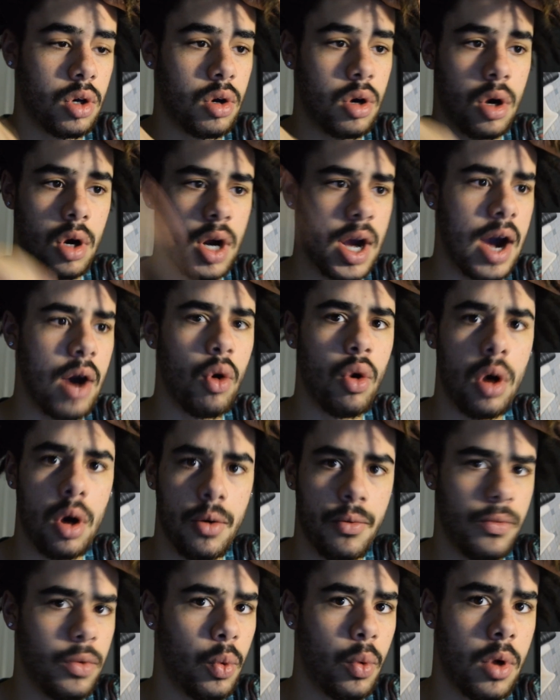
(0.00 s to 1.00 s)
are out
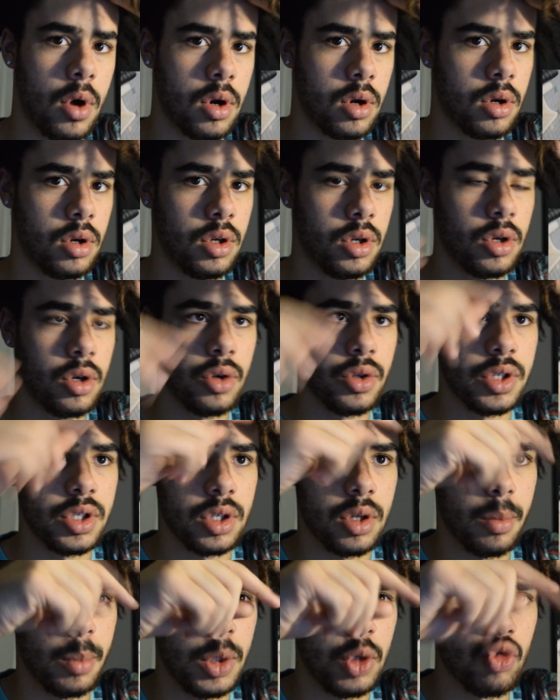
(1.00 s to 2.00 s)
of the water, they're
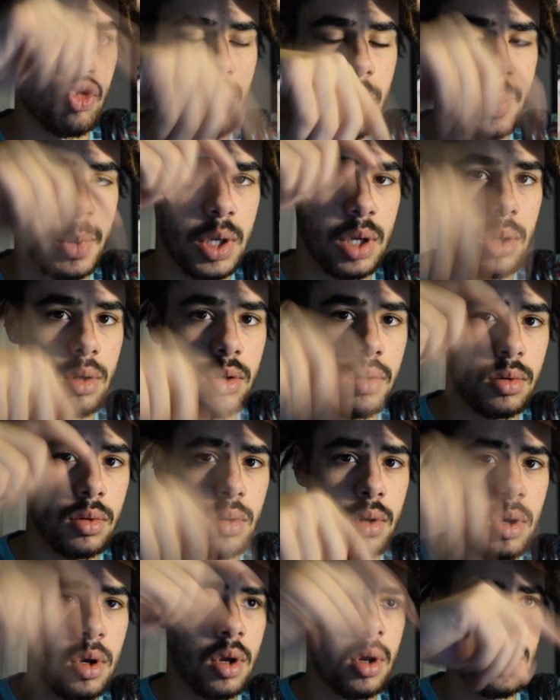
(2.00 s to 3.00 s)
going to be dripping
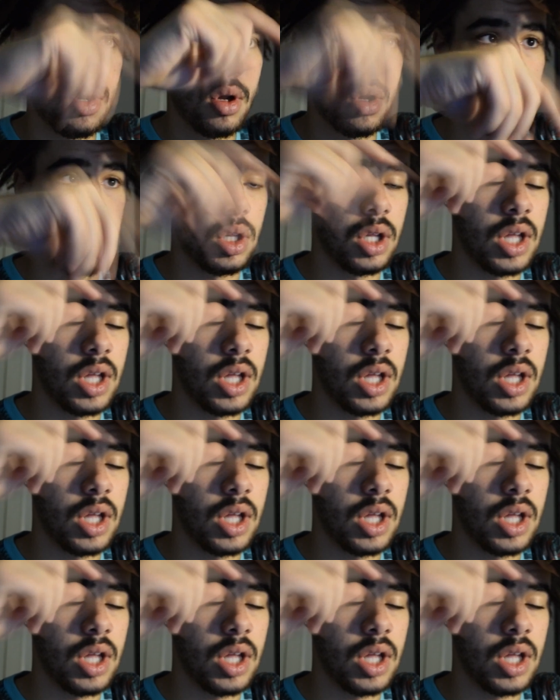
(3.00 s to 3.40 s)
a